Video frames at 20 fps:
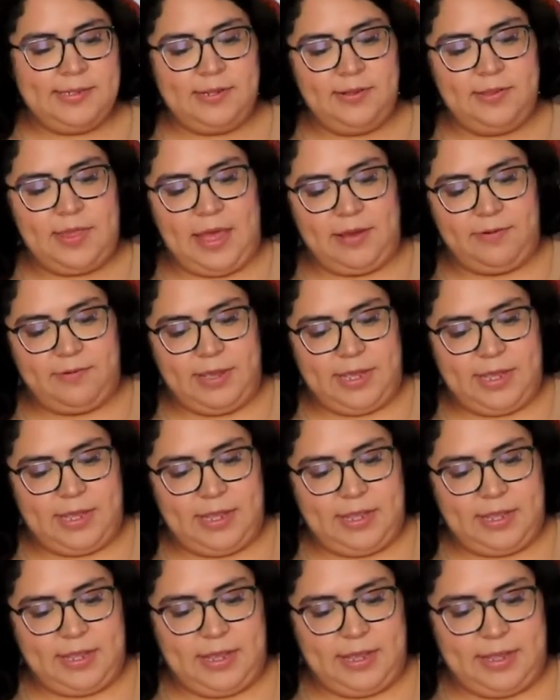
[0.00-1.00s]
so that
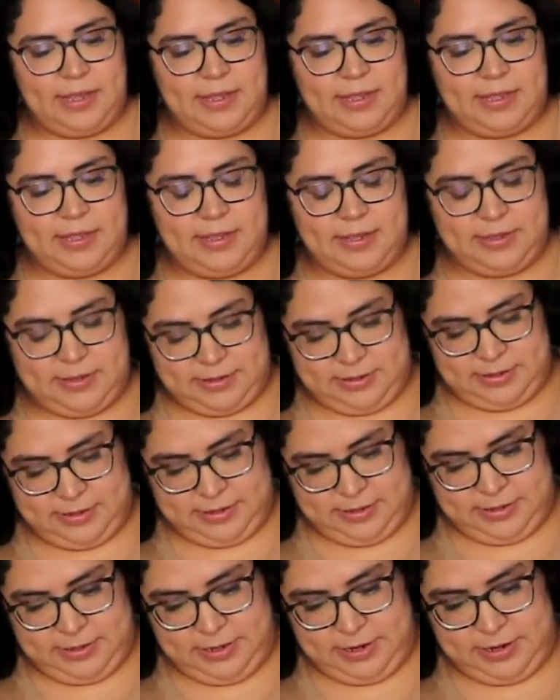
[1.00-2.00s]
way
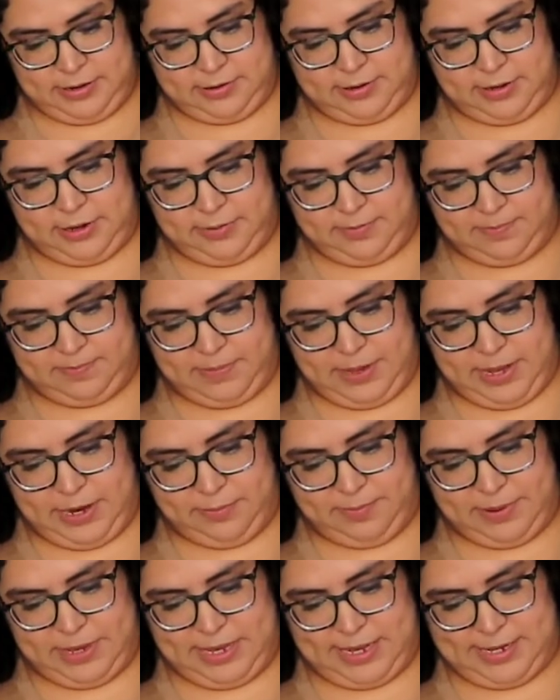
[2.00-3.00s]
you know,
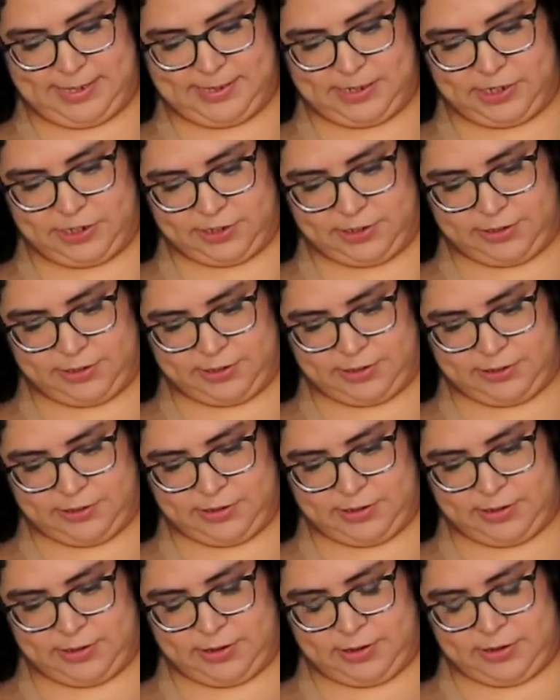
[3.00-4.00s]
it'll be easier.
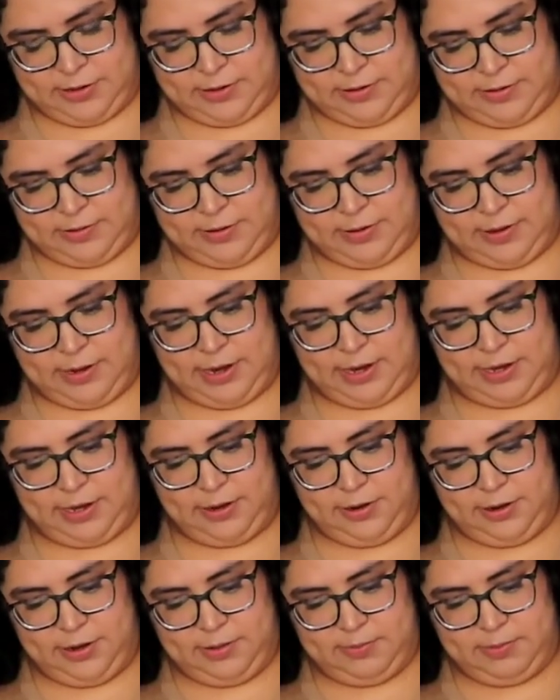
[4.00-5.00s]
And
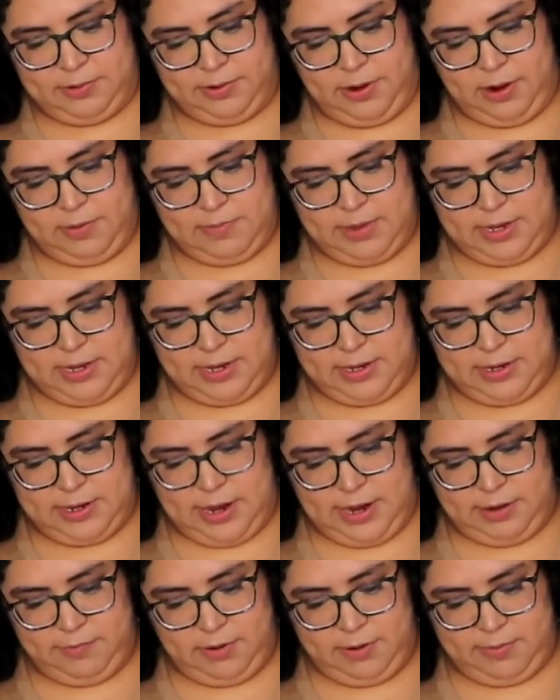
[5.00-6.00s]
here comes Roman.
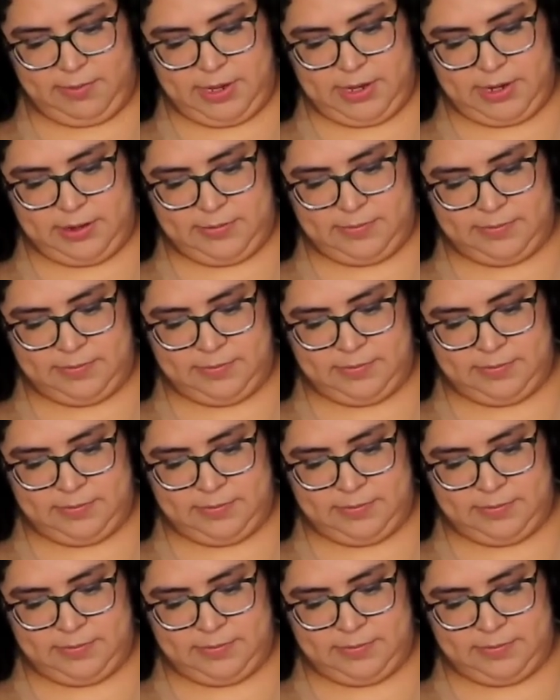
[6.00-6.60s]
Hi, Roman.